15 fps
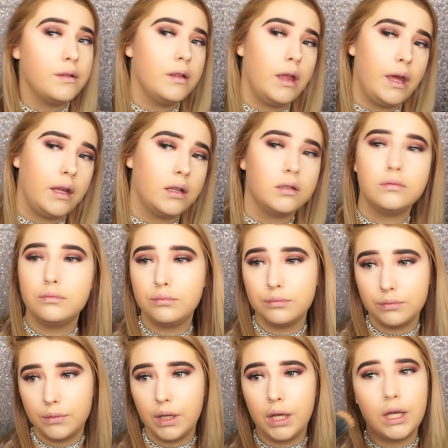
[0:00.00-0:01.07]
Like,
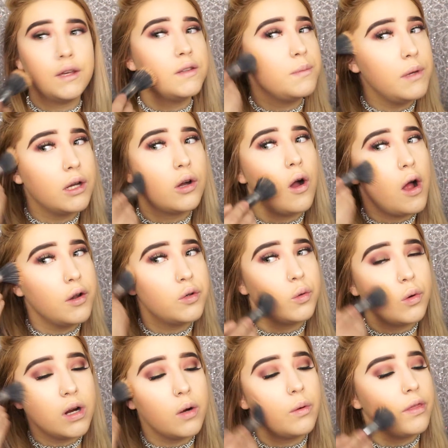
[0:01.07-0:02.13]
it gives me a
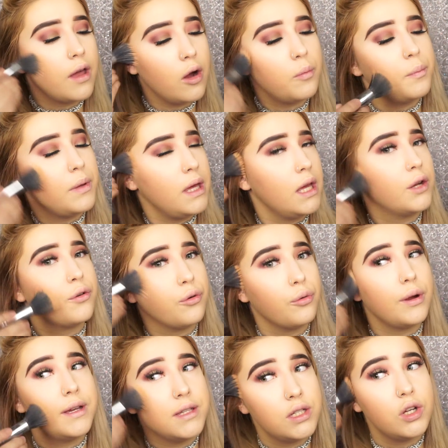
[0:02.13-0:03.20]
contour without being
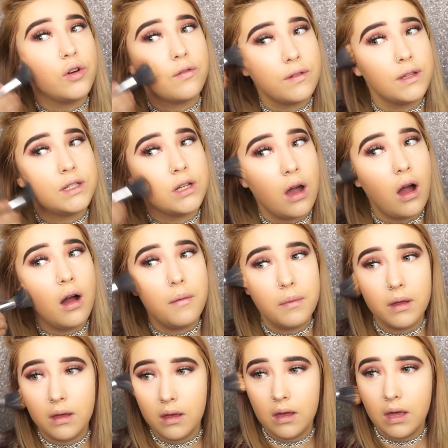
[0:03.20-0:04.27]
crazy over the top.
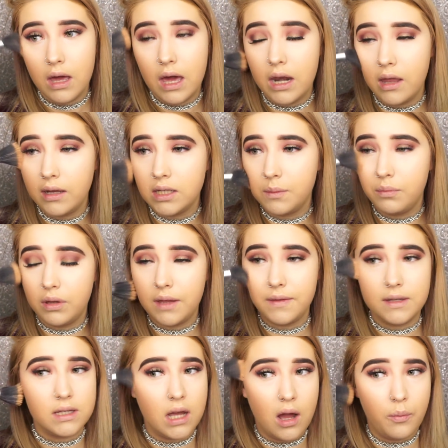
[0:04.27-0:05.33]
I like to blend
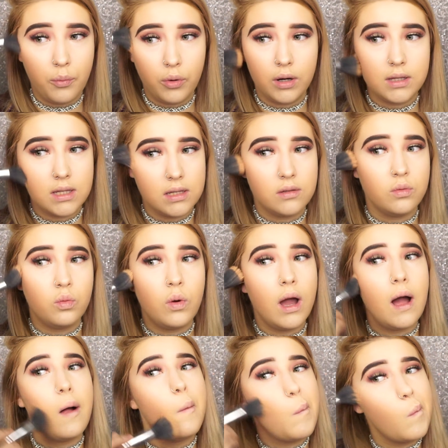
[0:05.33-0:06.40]
this upwards as
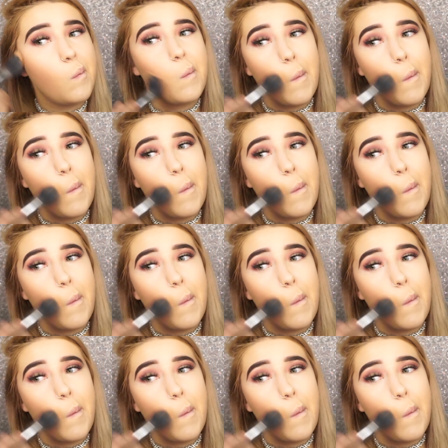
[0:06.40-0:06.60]
well.